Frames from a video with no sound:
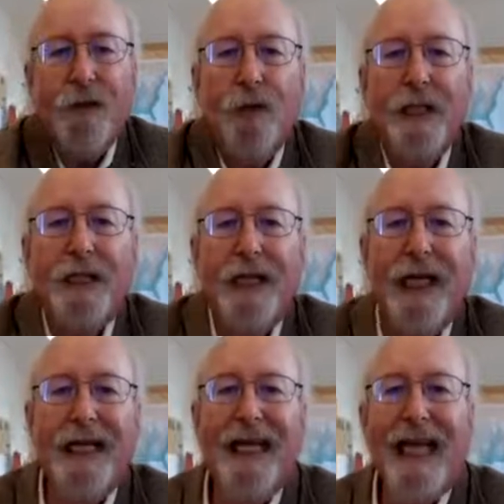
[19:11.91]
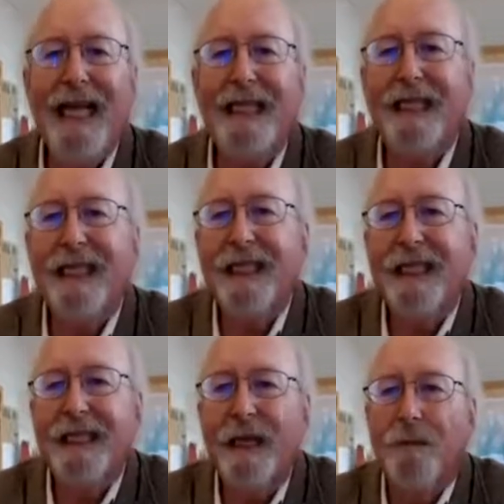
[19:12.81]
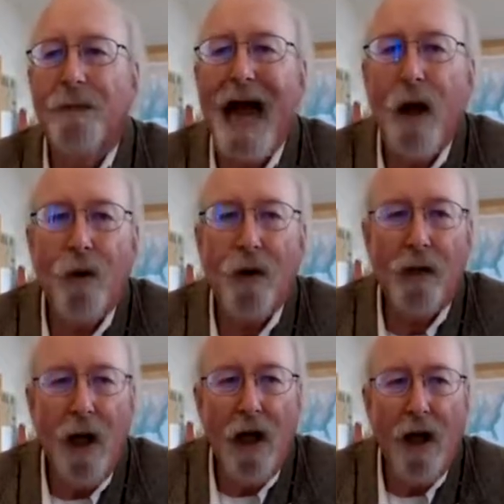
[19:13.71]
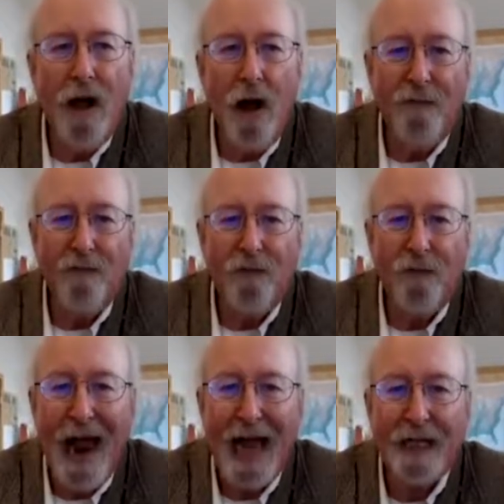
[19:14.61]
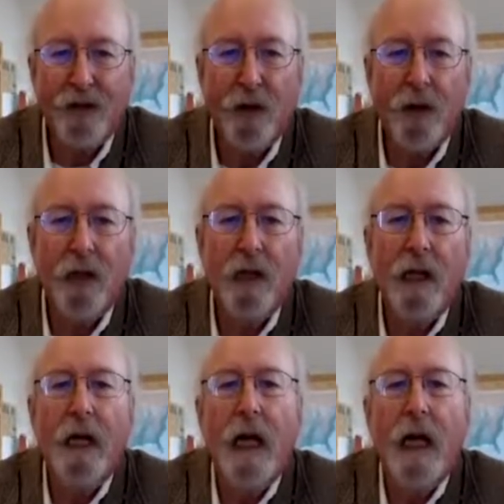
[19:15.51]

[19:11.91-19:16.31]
which indicates this is a power law or fractal